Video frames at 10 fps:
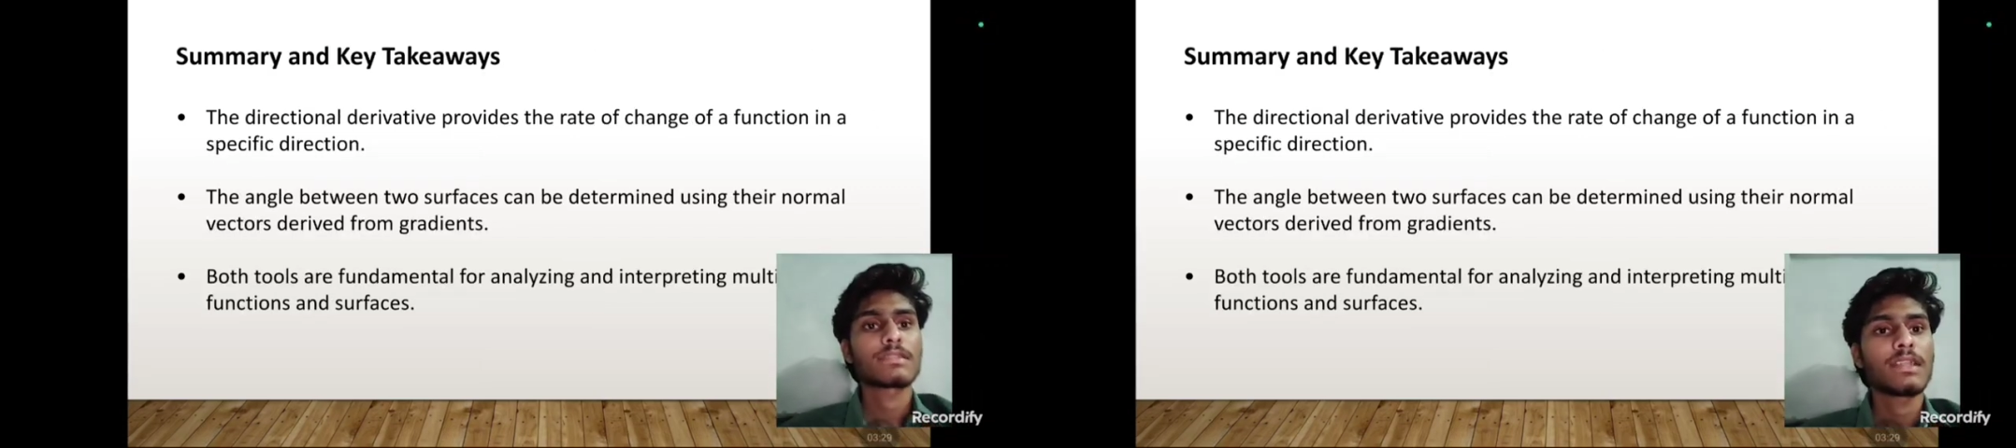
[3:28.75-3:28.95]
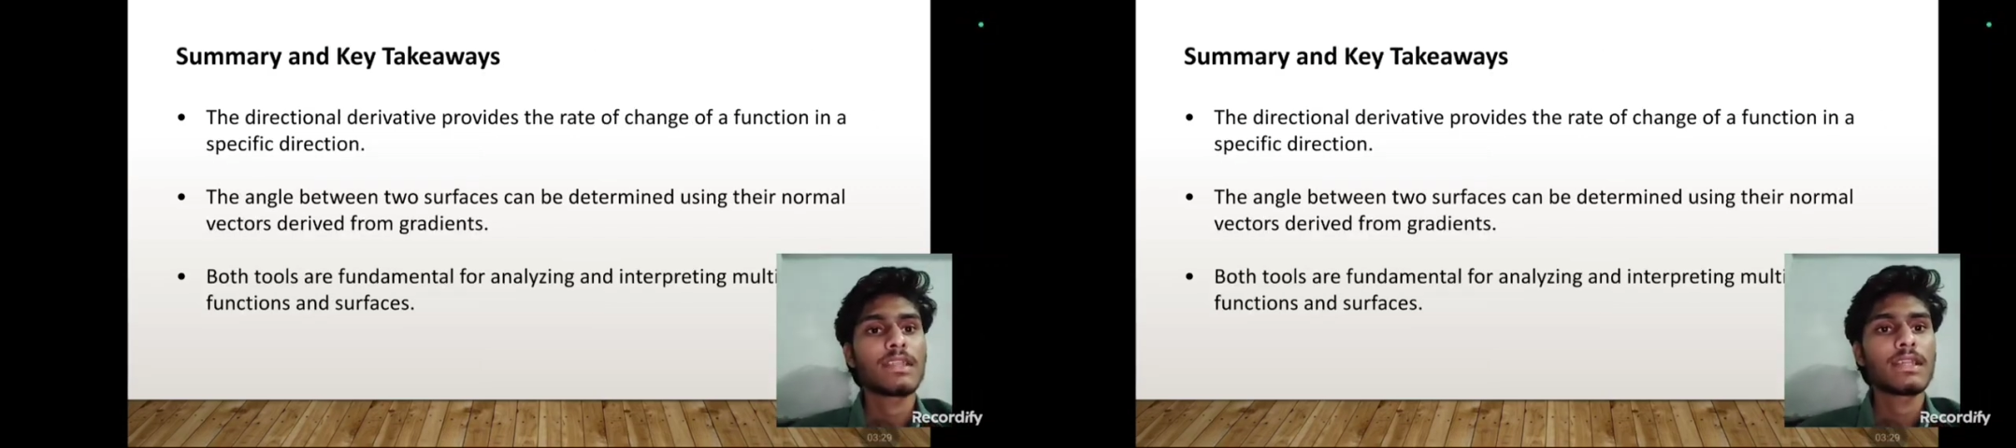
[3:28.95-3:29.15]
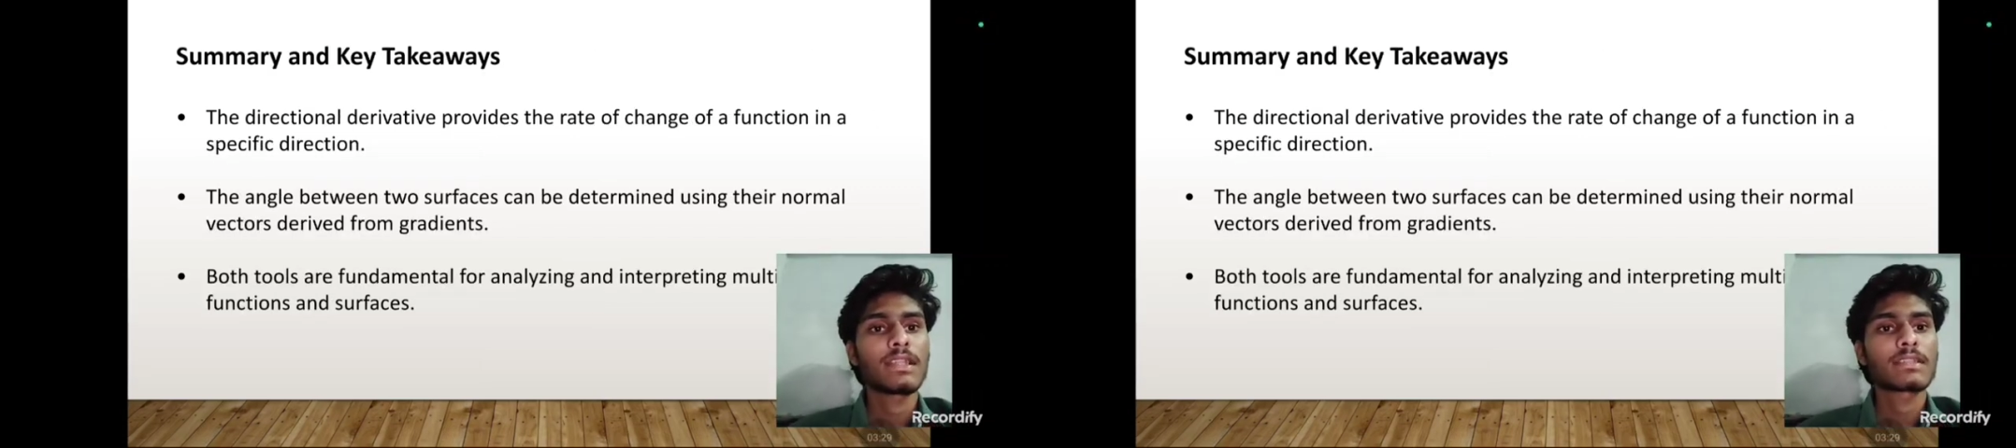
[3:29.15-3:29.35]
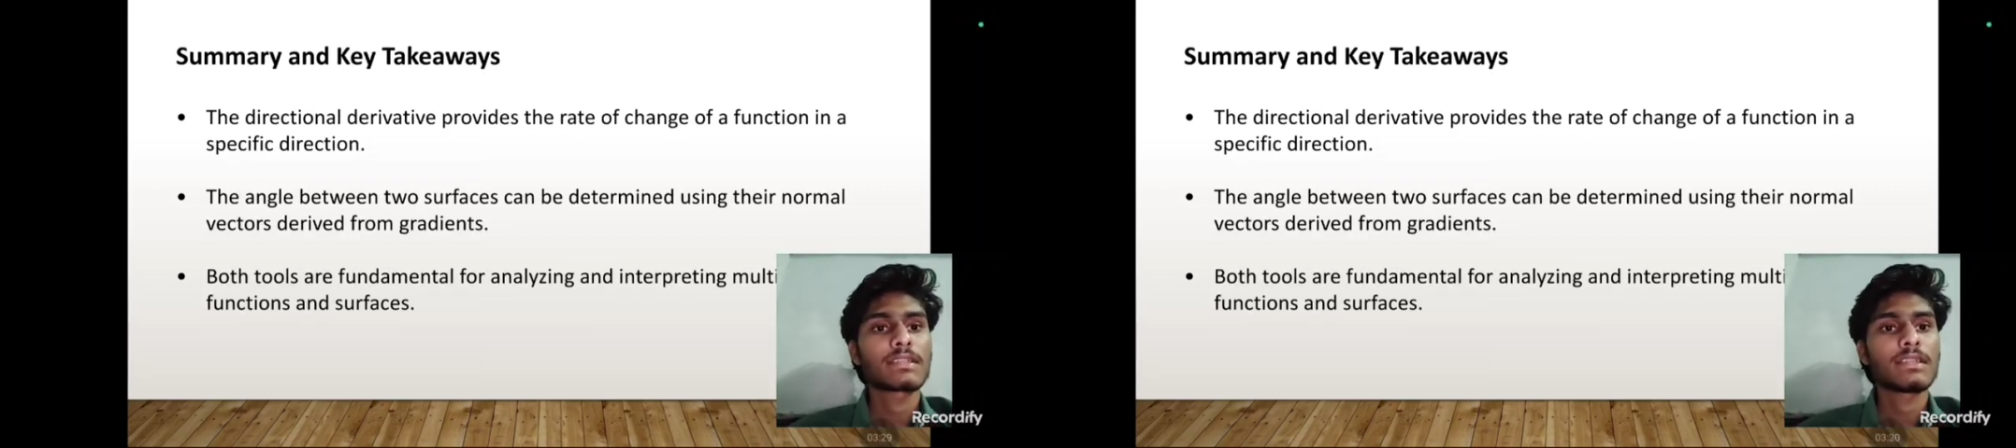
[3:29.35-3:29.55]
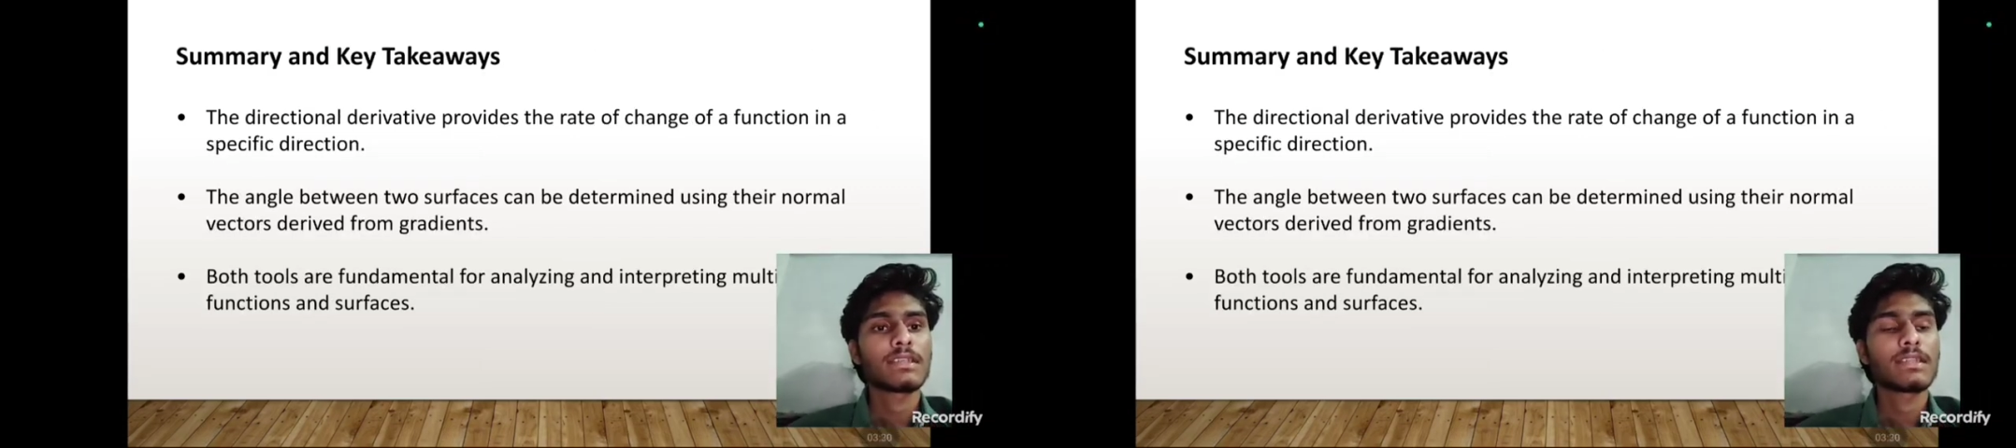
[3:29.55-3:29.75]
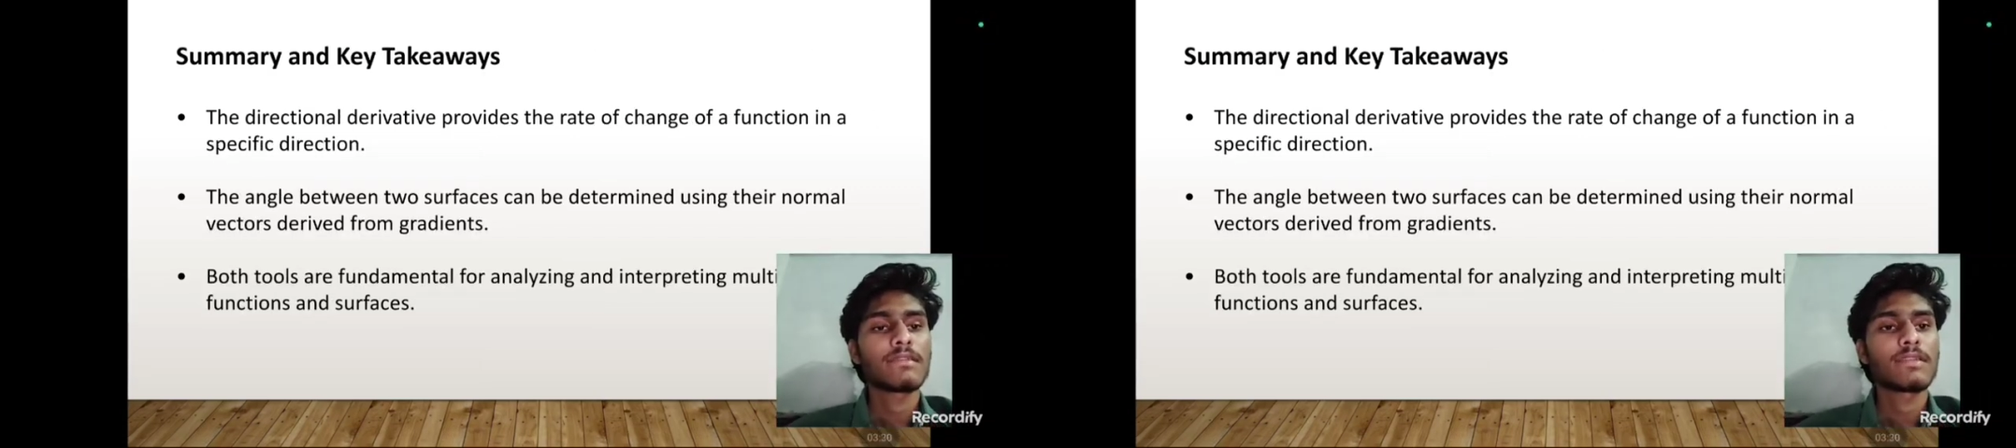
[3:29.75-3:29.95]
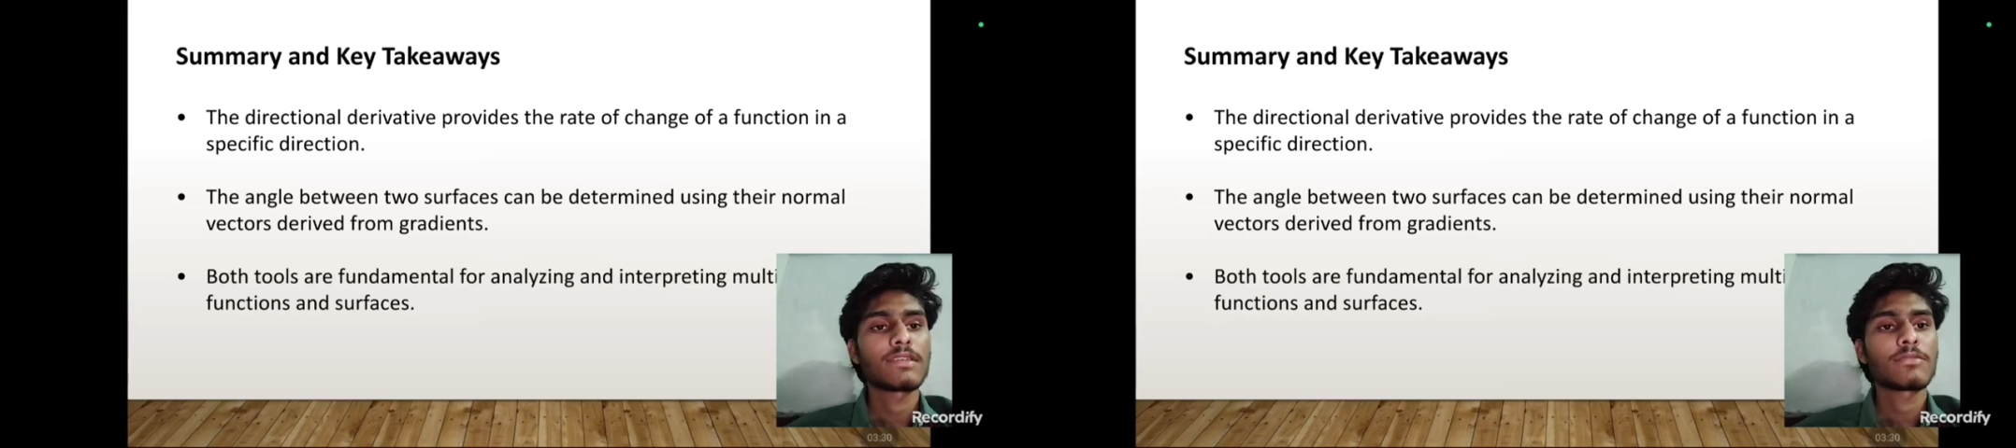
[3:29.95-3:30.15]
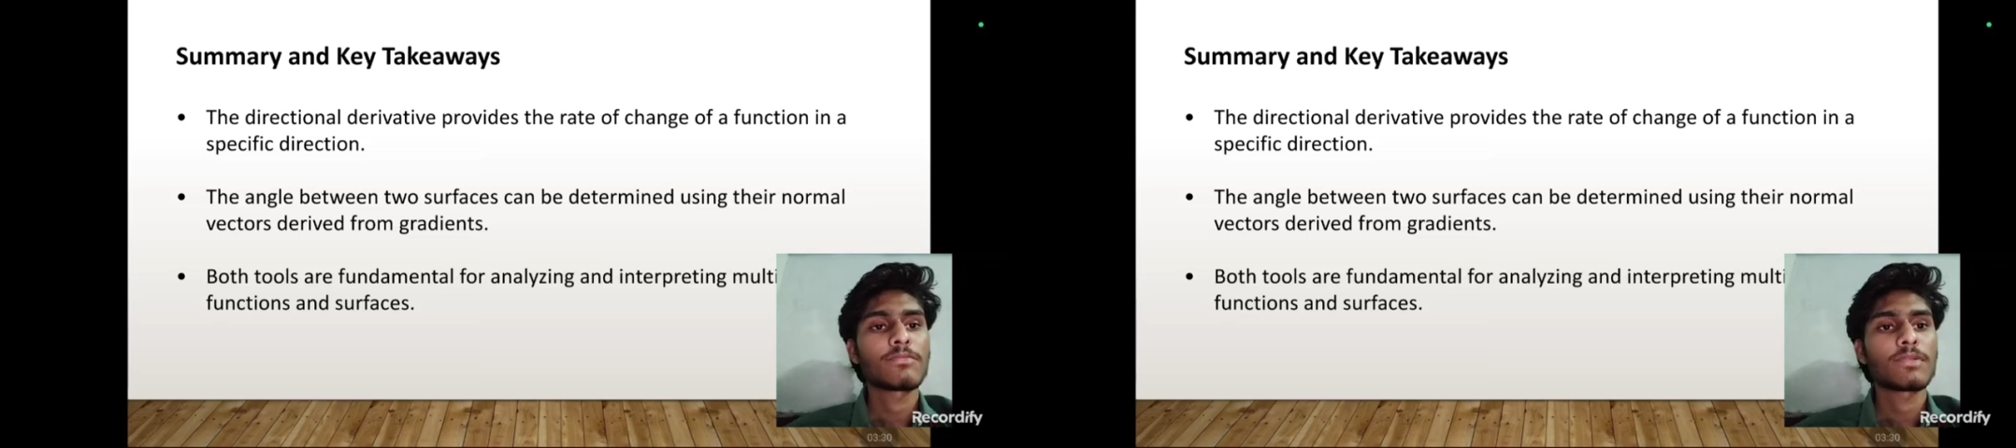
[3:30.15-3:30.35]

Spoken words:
The directional derivative